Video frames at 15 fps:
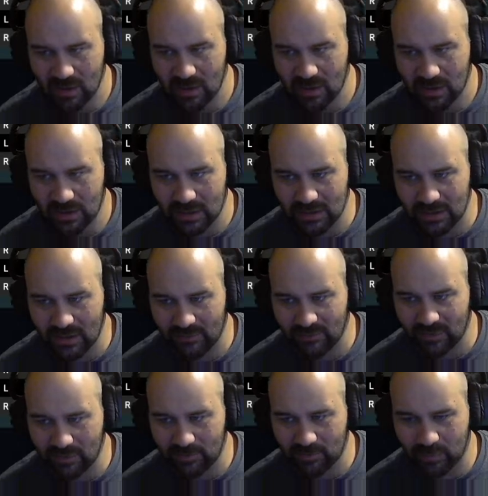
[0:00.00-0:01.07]
Could
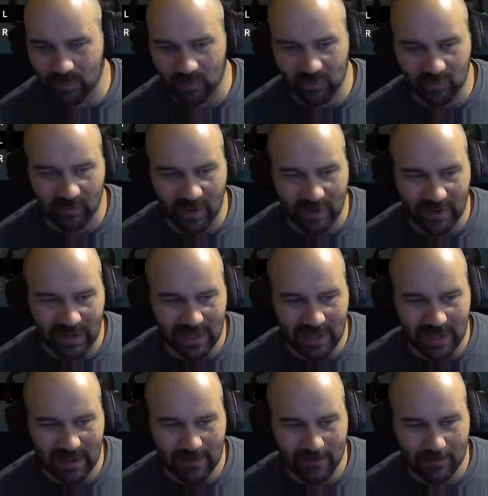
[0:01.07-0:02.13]
definitely build around
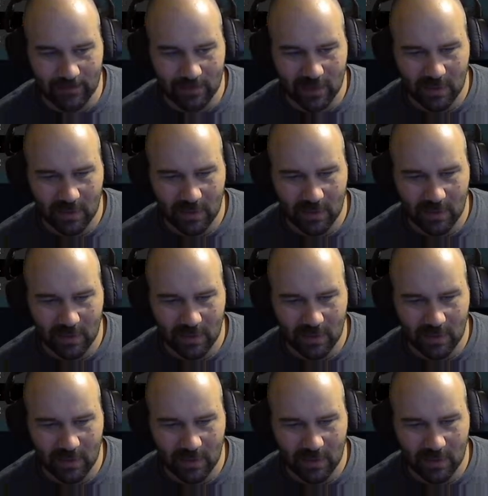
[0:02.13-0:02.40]
him.